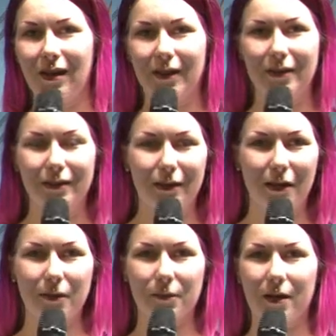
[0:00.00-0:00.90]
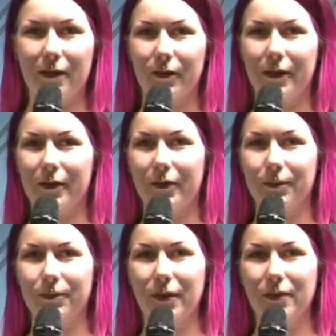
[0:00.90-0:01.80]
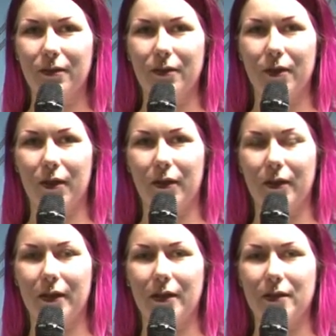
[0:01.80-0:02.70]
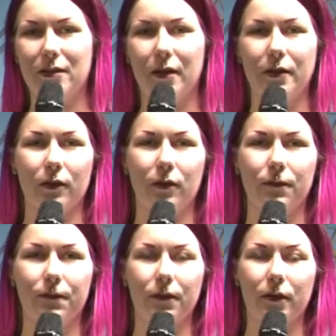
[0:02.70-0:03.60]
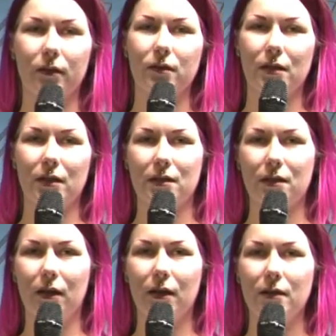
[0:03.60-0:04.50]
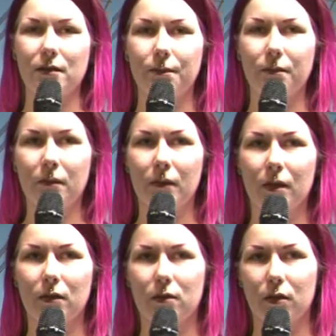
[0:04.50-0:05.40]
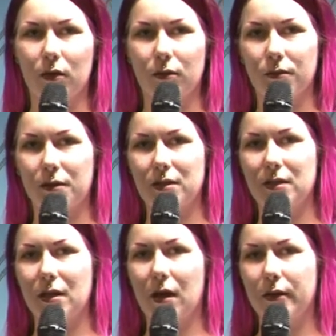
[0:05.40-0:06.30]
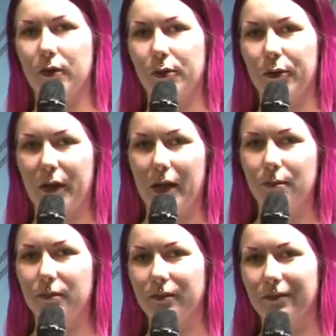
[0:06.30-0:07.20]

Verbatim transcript: Hi, I'm Karoliina Korppoo, the lead designer of City Skylines. So this is I Know Your Game.